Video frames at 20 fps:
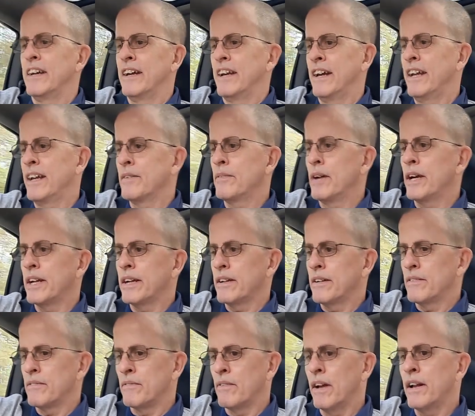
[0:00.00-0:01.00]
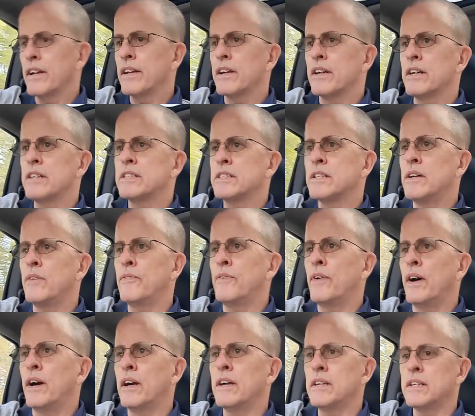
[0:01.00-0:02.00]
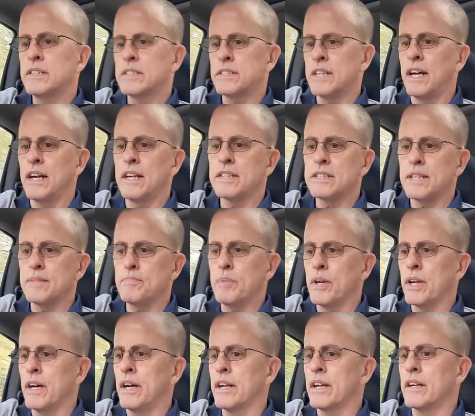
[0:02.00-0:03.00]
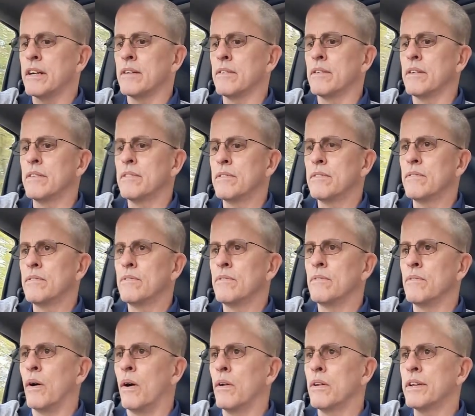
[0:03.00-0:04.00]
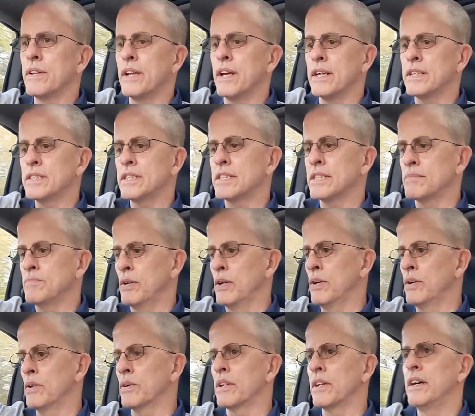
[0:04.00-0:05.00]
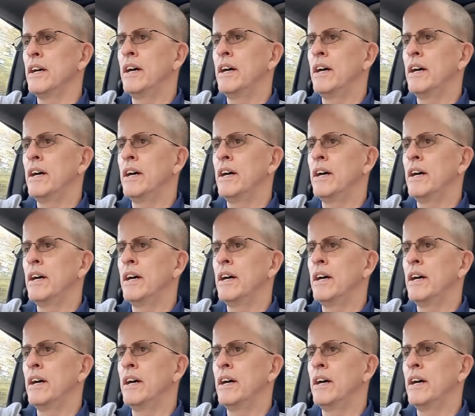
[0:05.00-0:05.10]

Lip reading: Anyway, running good so far. Tires I put on it are rolling nice and smooth.